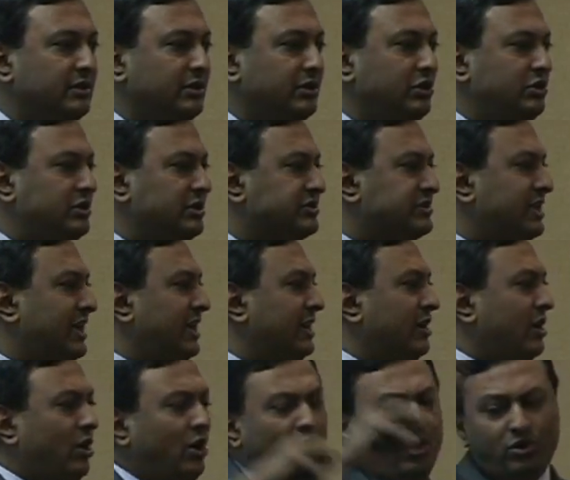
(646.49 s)
You just say,
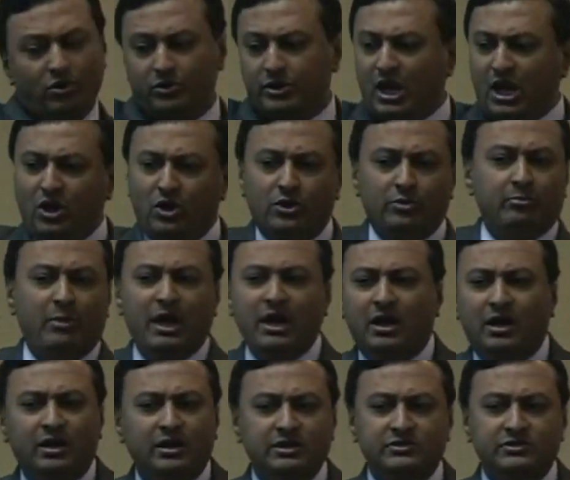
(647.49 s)
oh, yeah, my heart